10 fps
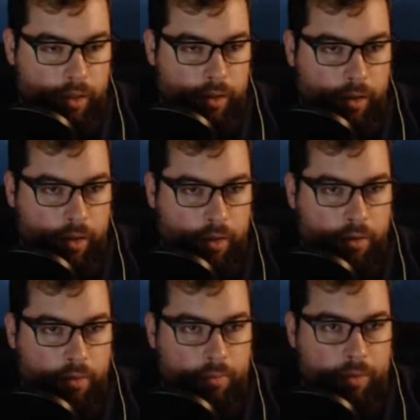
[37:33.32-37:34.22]

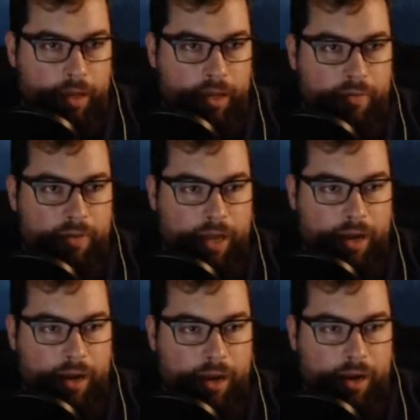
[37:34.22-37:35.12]
Nope, nothing over
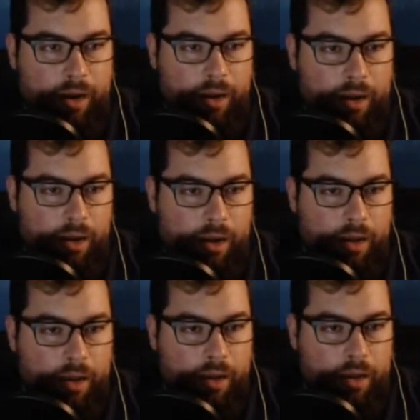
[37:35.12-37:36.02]
there.
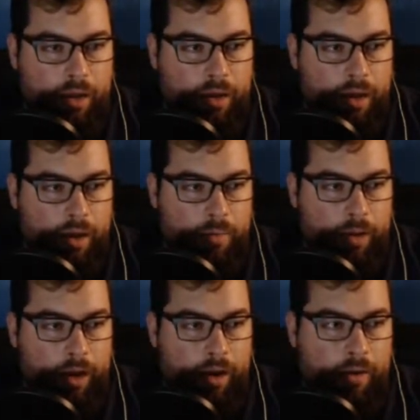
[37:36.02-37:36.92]
Nope,
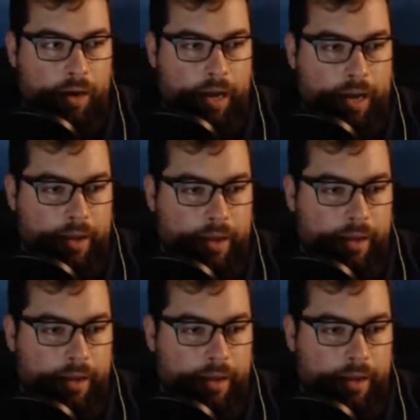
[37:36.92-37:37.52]
alrighty.